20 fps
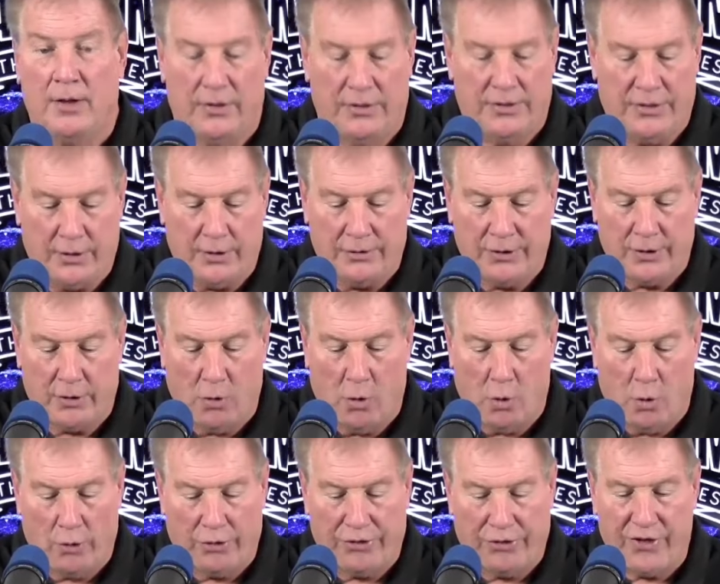Their
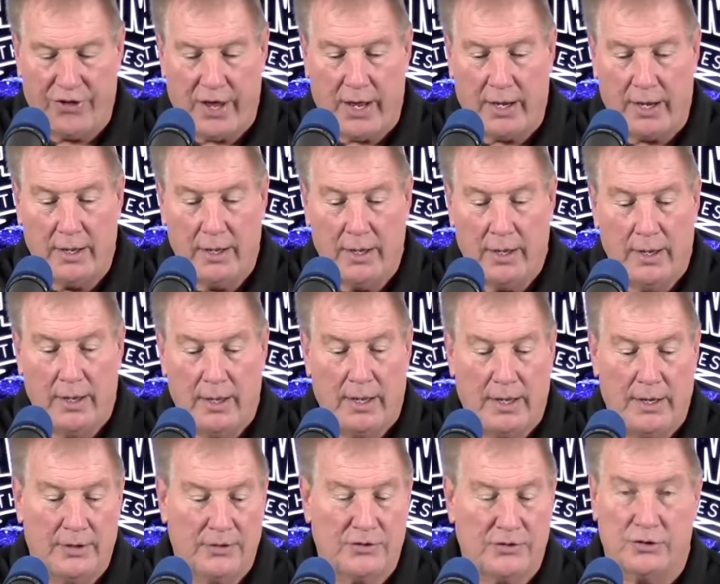whole thing
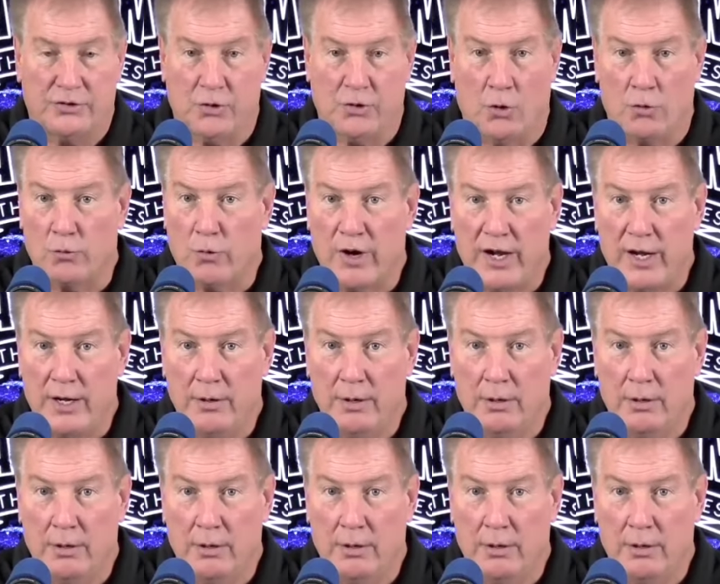is zone read,